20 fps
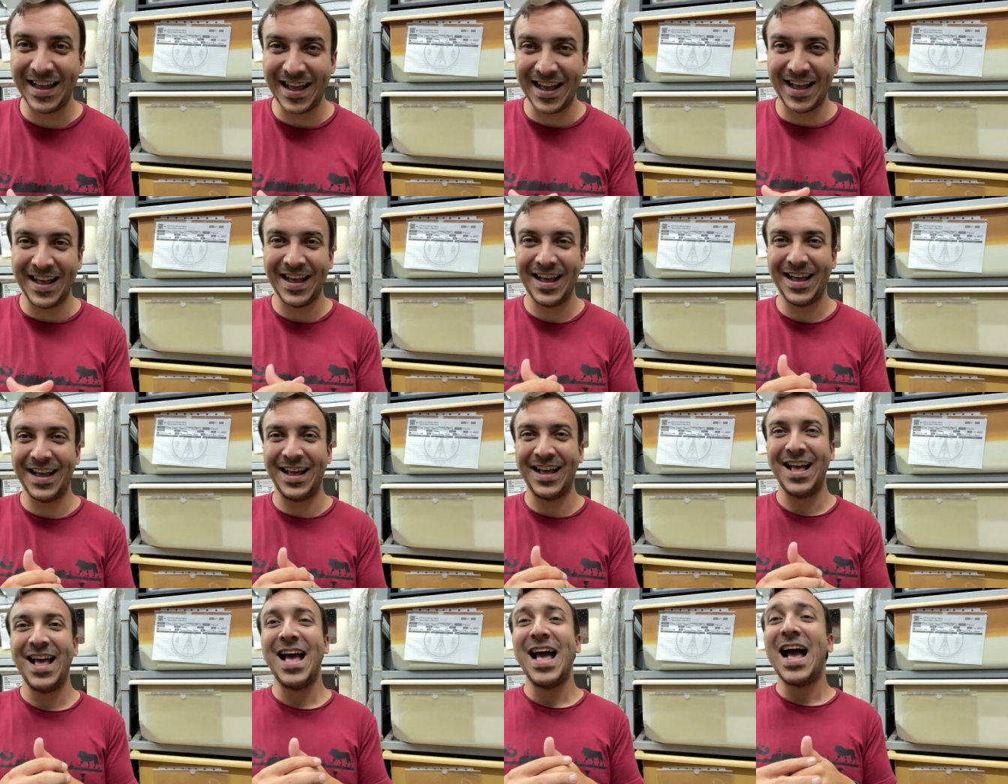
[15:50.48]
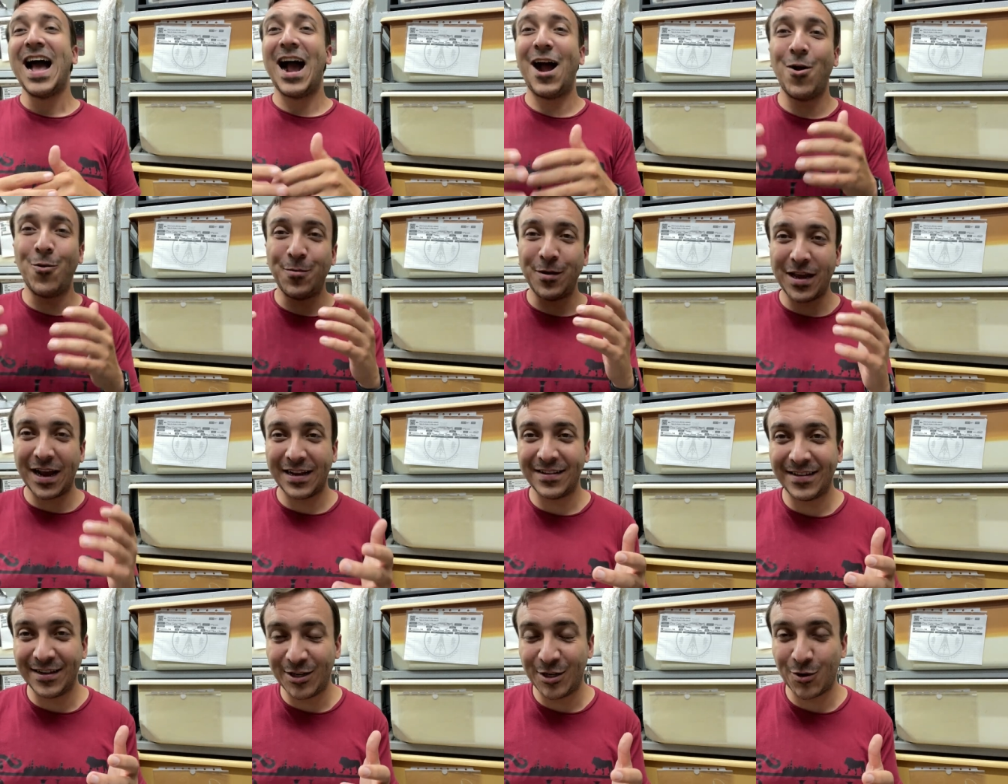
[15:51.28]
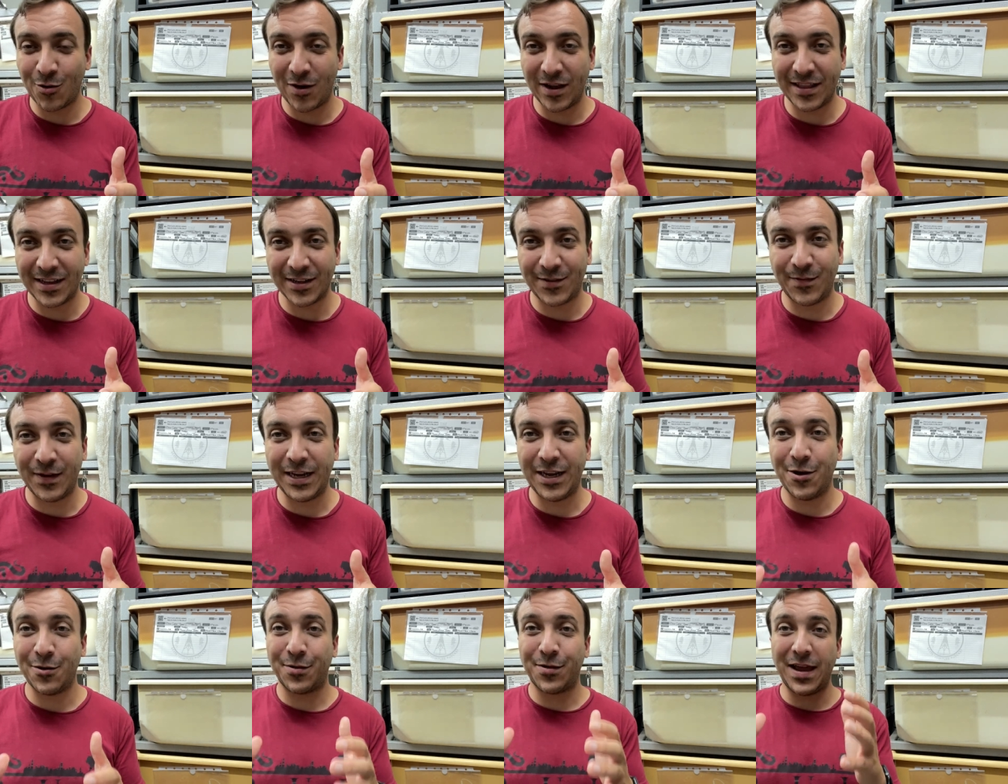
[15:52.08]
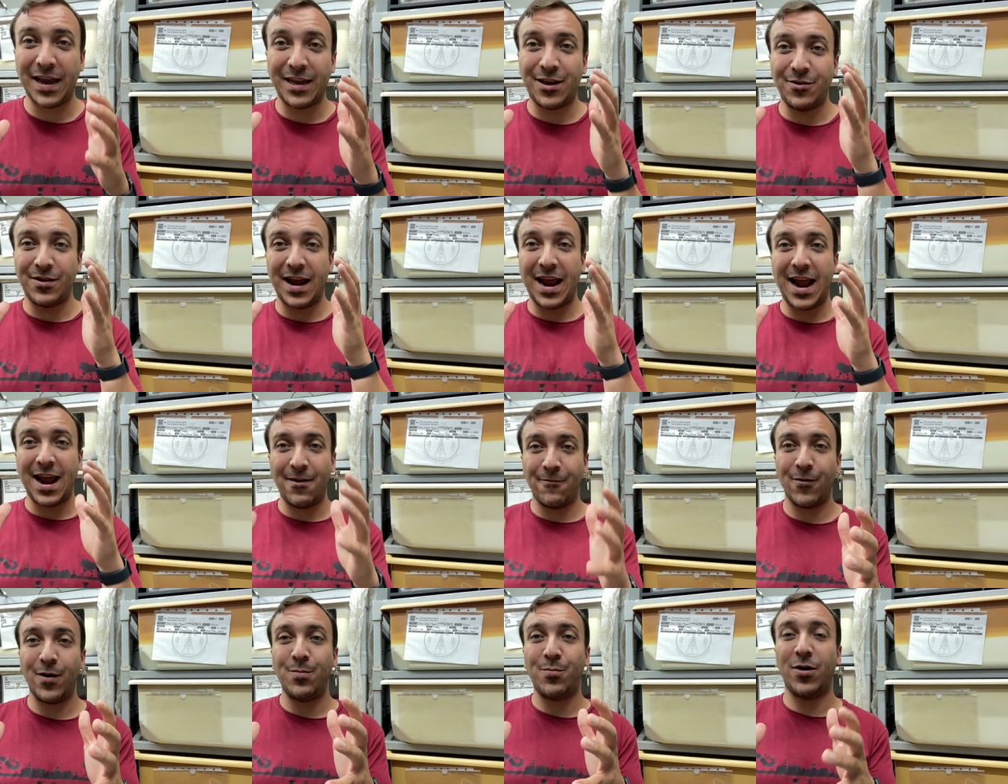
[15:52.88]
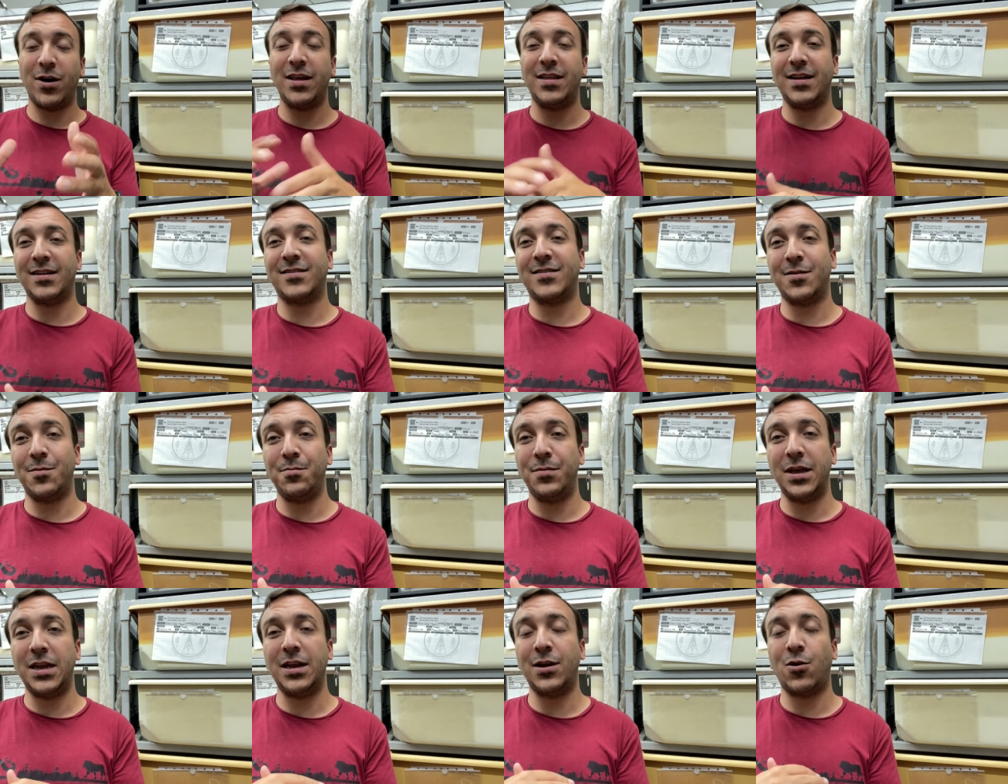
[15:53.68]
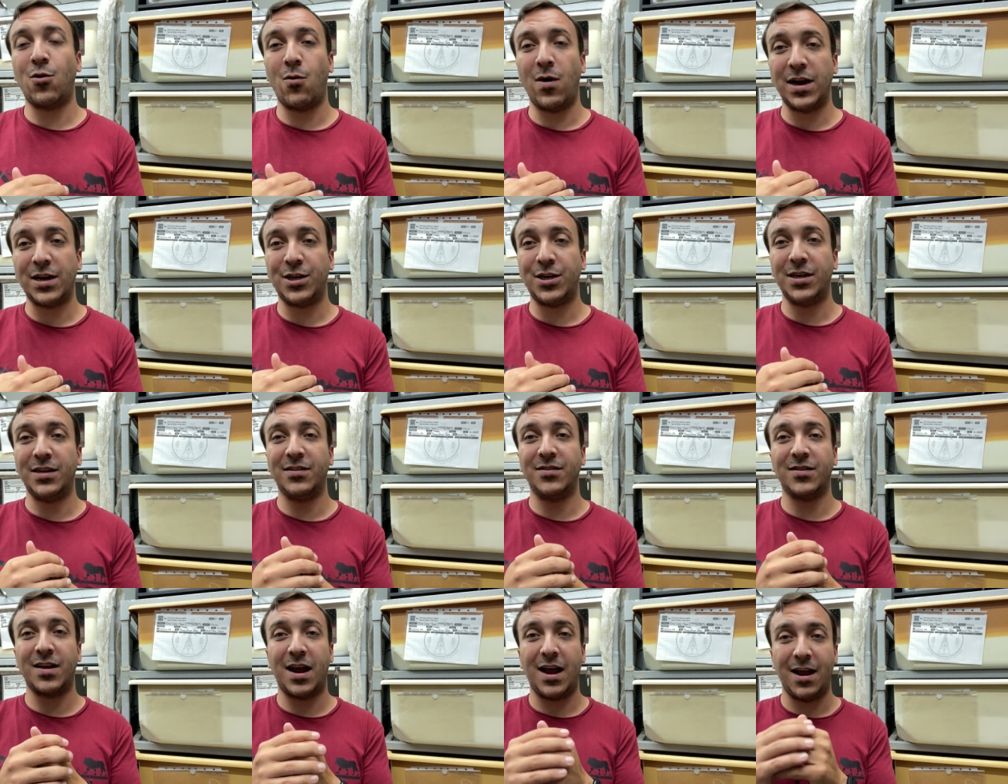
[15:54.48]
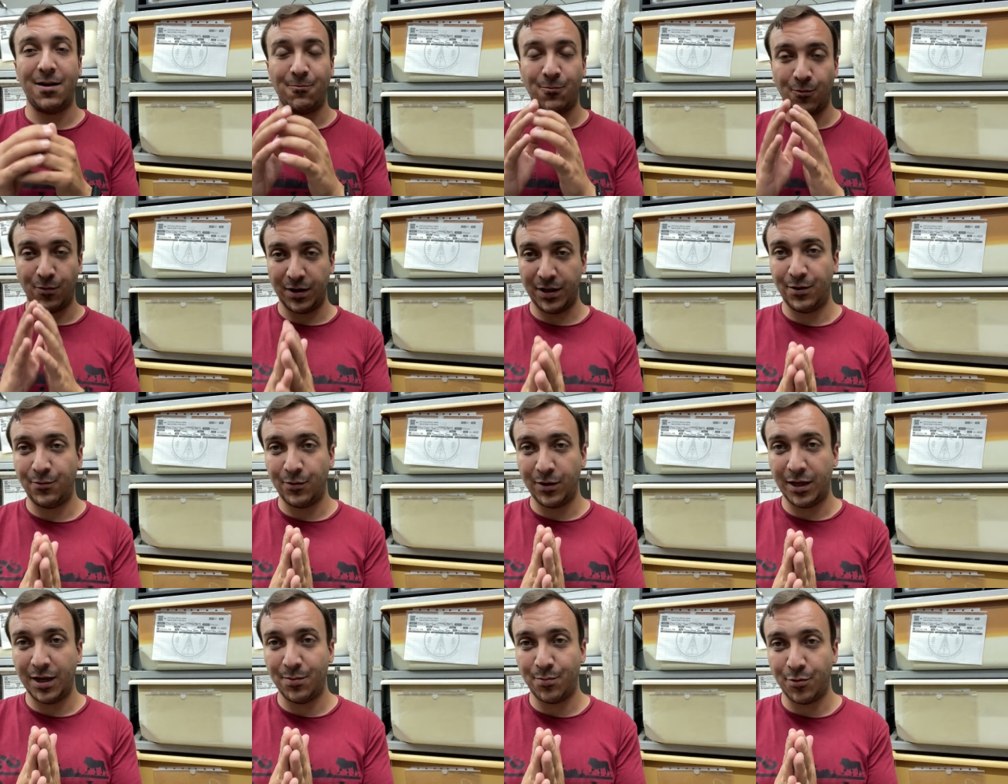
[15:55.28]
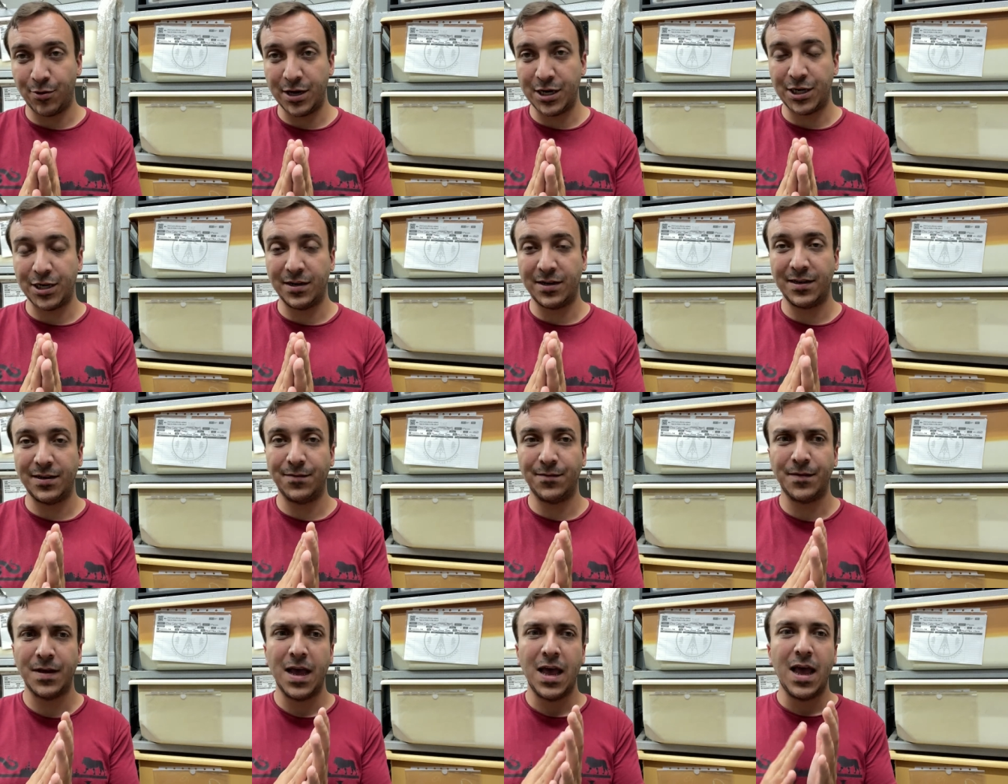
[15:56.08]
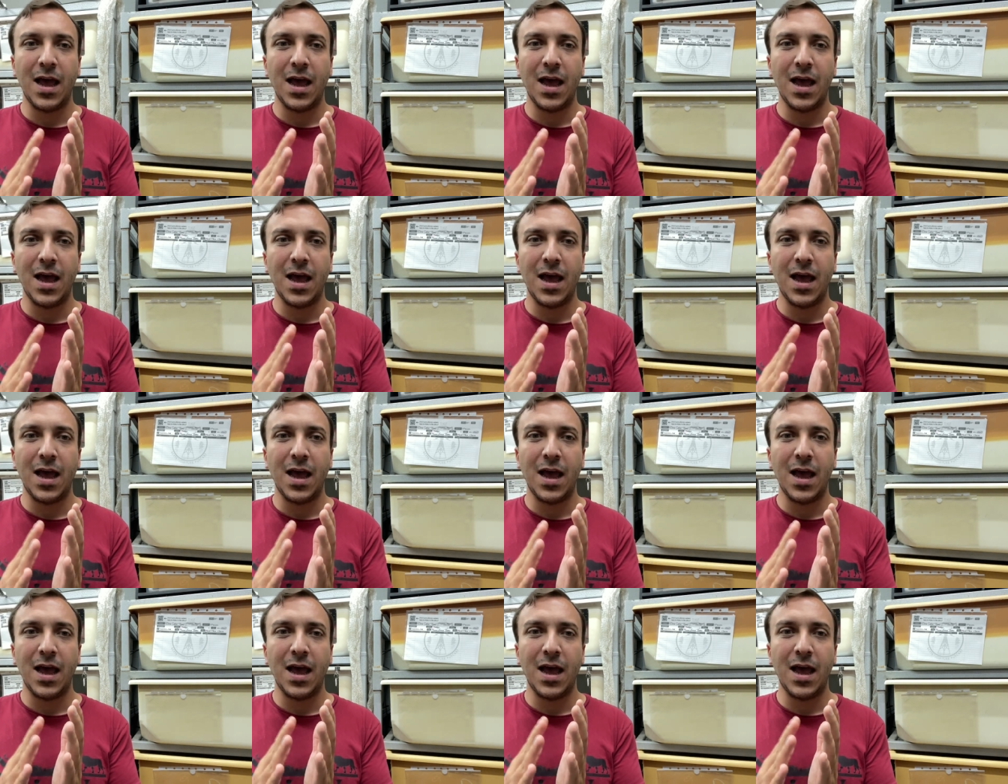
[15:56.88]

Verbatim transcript: I hope you guys enjoyed this video. Thank you to everybody that submitted questions. I'm really, really appreciative.